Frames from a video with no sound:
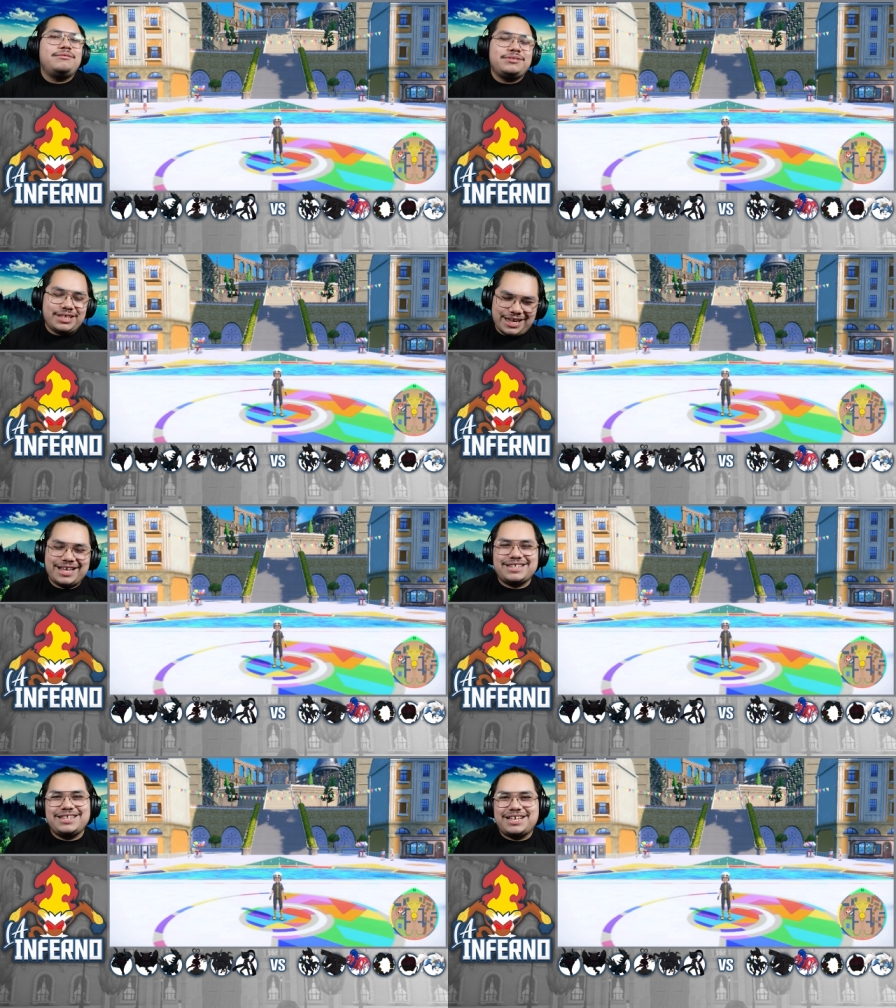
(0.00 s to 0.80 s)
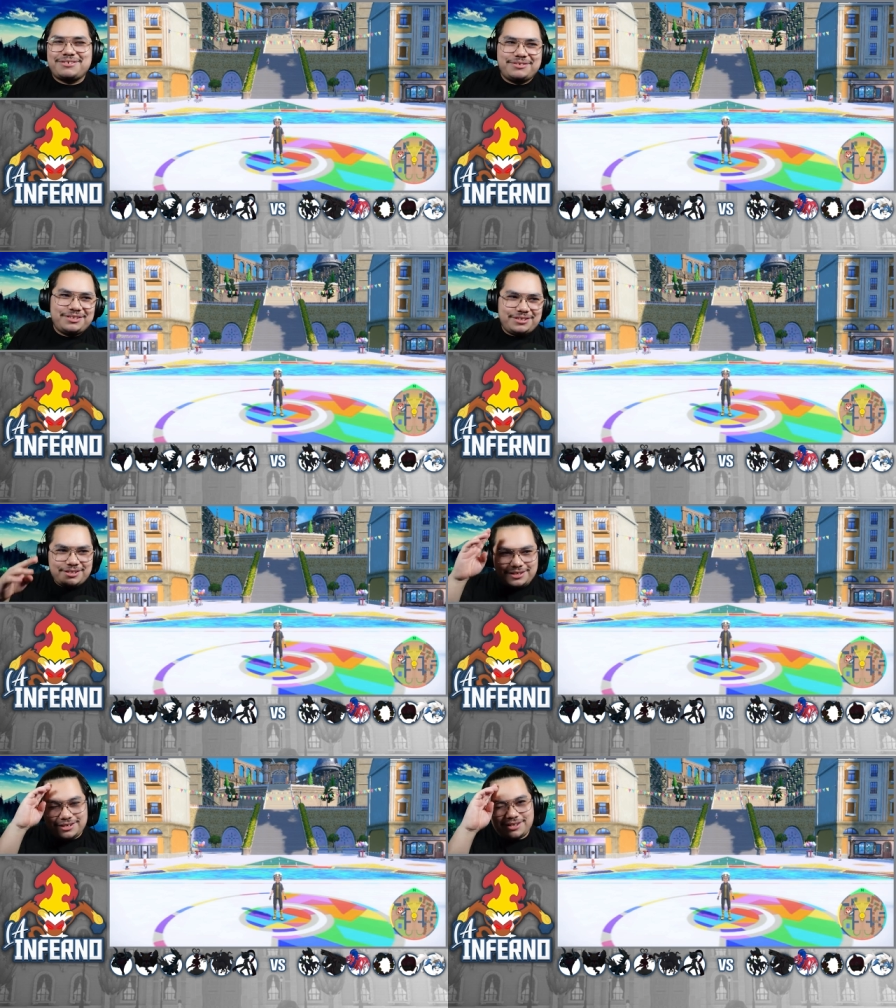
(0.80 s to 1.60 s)
See you guys in the next one.
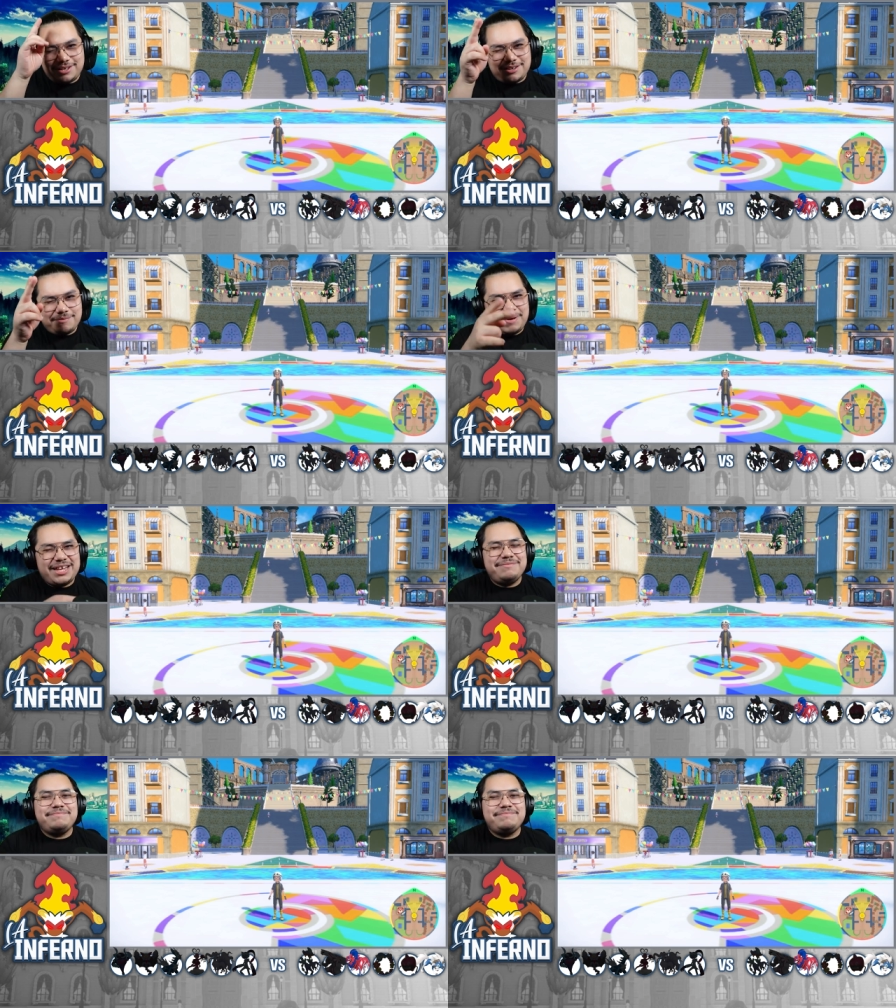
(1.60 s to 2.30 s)
Bye.